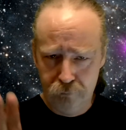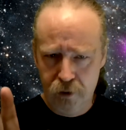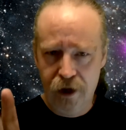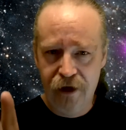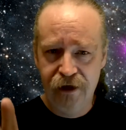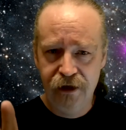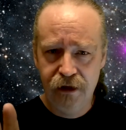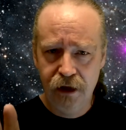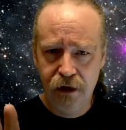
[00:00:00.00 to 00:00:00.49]

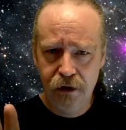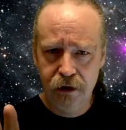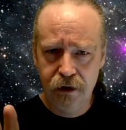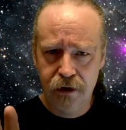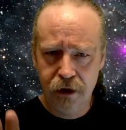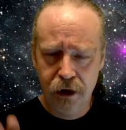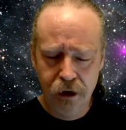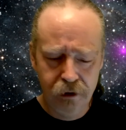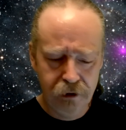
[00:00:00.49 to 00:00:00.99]
trying to take
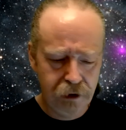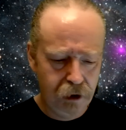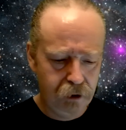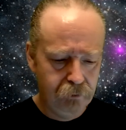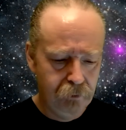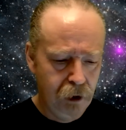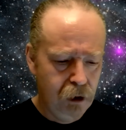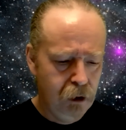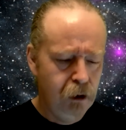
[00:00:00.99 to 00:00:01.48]
this
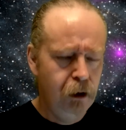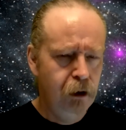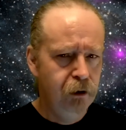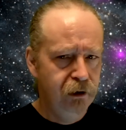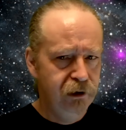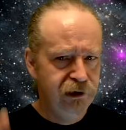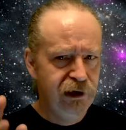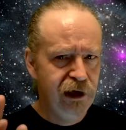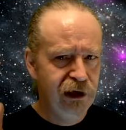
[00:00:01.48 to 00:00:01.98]
seriously.
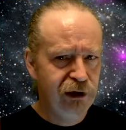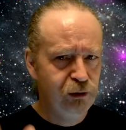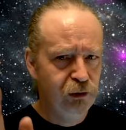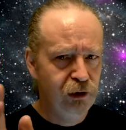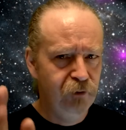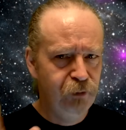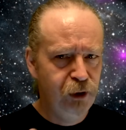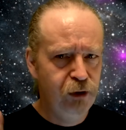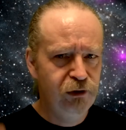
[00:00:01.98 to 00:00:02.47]
The
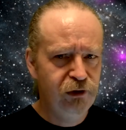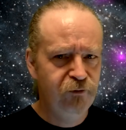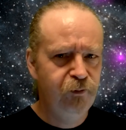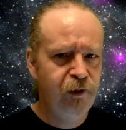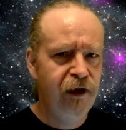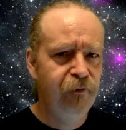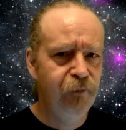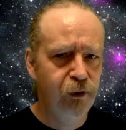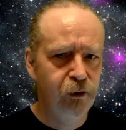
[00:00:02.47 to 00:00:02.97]
sexual abuse
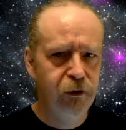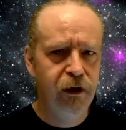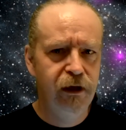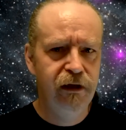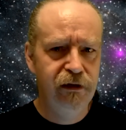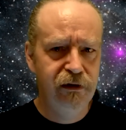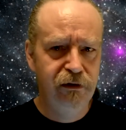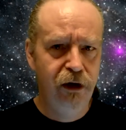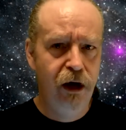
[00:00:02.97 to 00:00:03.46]
of people
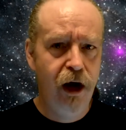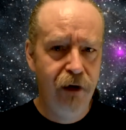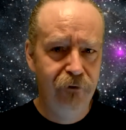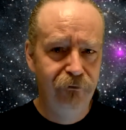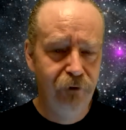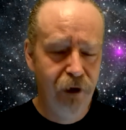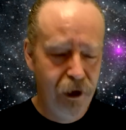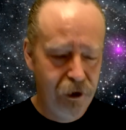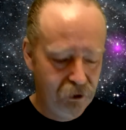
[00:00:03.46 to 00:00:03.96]
is
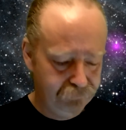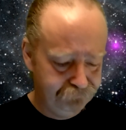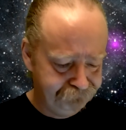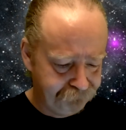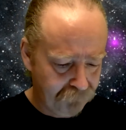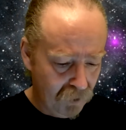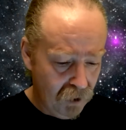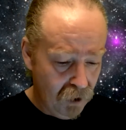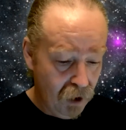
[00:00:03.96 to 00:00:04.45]
not right.
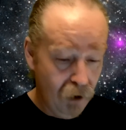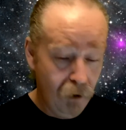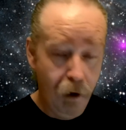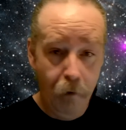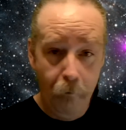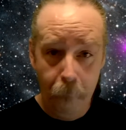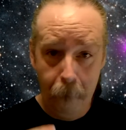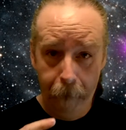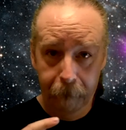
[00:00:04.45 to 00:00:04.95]

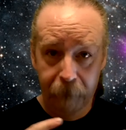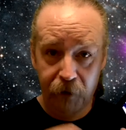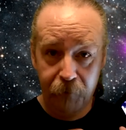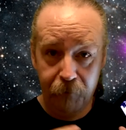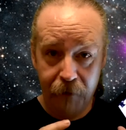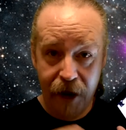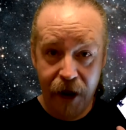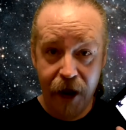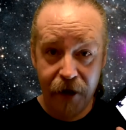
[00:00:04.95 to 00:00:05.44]

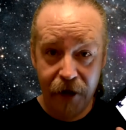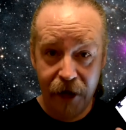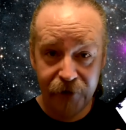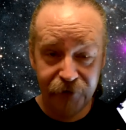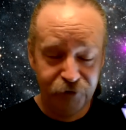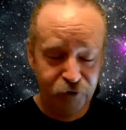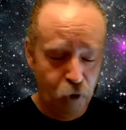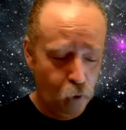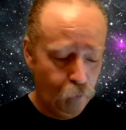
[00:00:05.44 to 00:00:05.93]
But man,
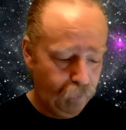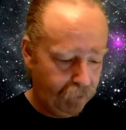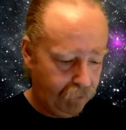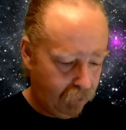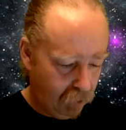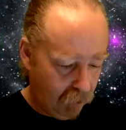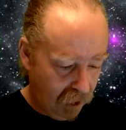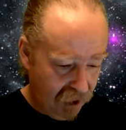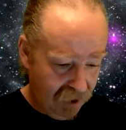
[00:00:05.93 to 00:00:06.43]
that's
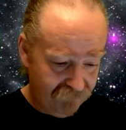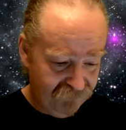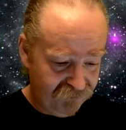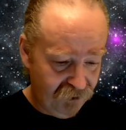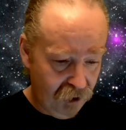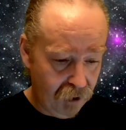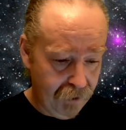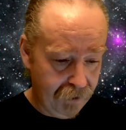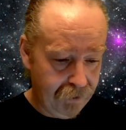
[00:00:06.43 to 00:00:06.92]
stupid. I'm
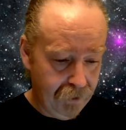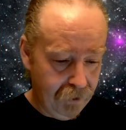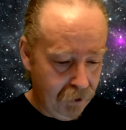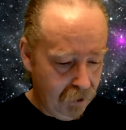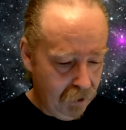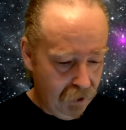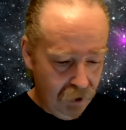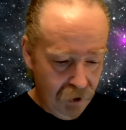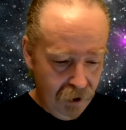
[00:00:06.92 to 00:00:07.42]
sorry.
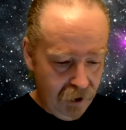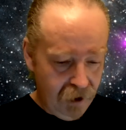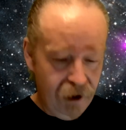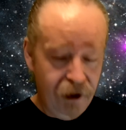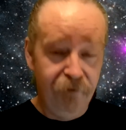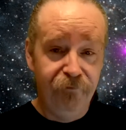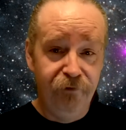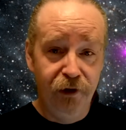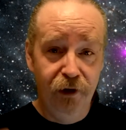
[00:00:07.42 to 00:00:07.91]

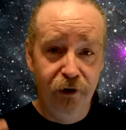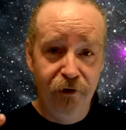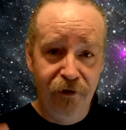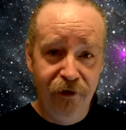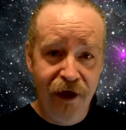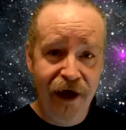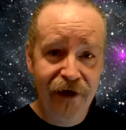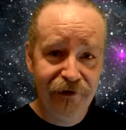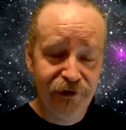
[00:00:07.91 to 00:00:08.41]
If you're
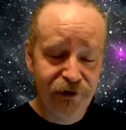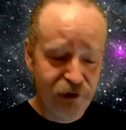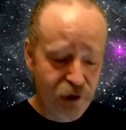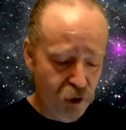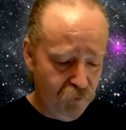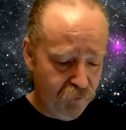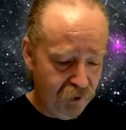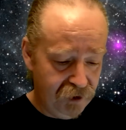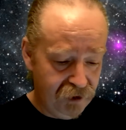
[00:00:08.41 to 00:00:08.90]
that
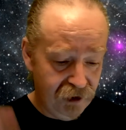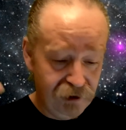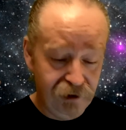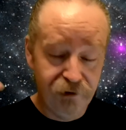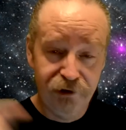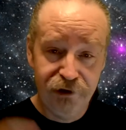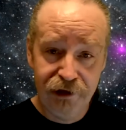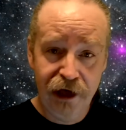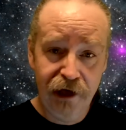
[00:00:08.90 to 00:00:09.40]
stupid that
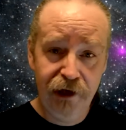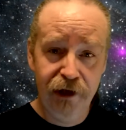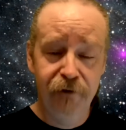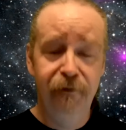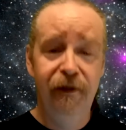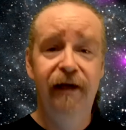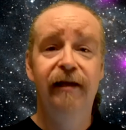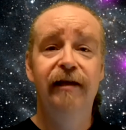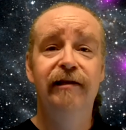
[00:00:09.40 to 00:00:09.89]
you're
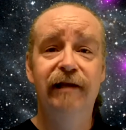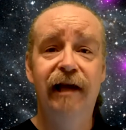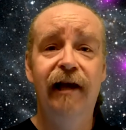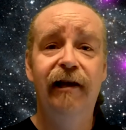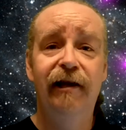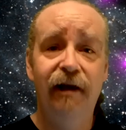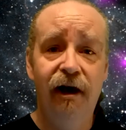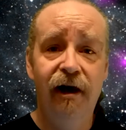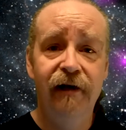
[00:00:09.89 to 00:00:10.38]
suckered by this
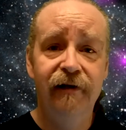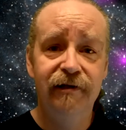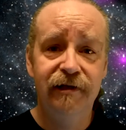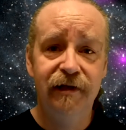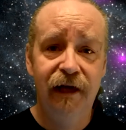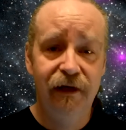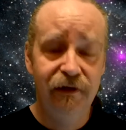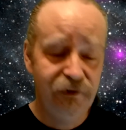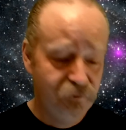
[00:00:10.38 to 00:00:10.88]
kind of
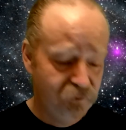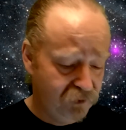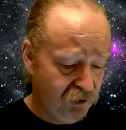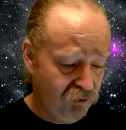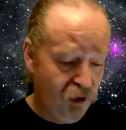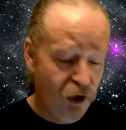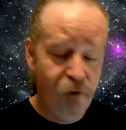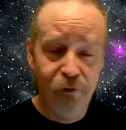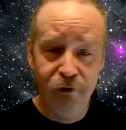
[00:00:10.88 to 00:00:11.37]
nonsense,
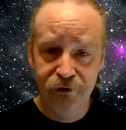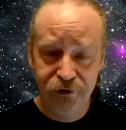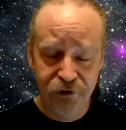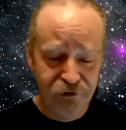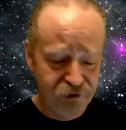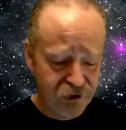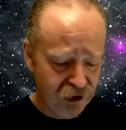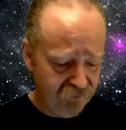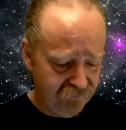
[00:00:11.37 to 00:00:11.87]
you almost
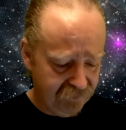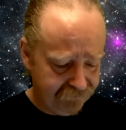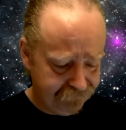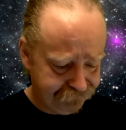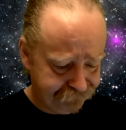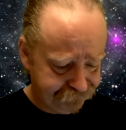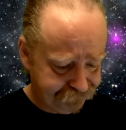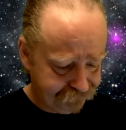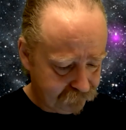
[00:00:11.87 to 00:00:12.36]
deserve it.
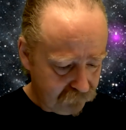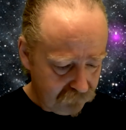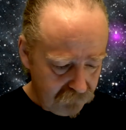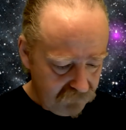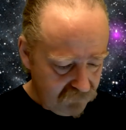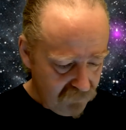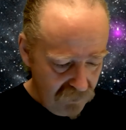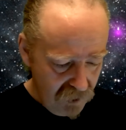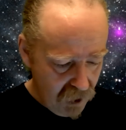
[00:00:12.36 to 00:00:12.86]

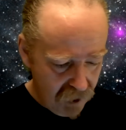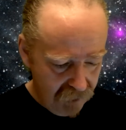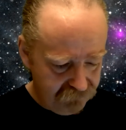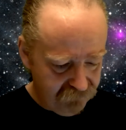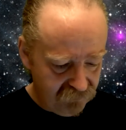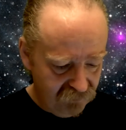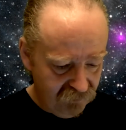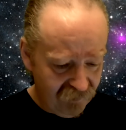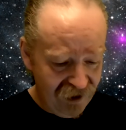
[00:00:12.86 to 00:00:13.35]
Uh,
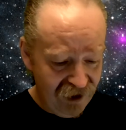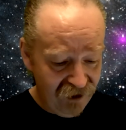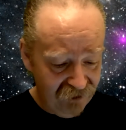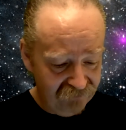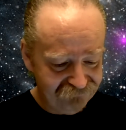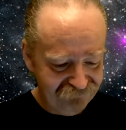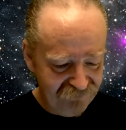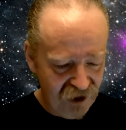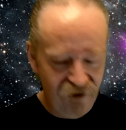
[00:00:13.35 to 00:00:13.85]

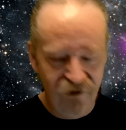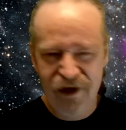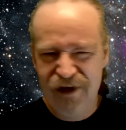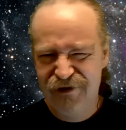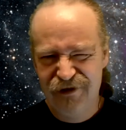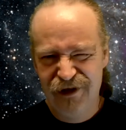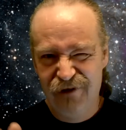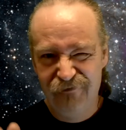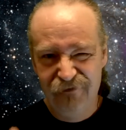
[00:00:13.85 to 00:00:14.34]
well, no,
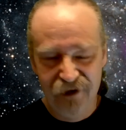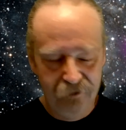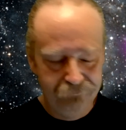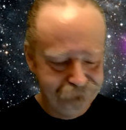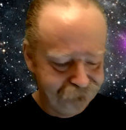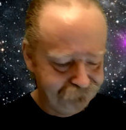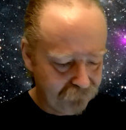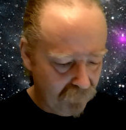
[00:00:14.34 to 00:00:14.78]
that's not fair.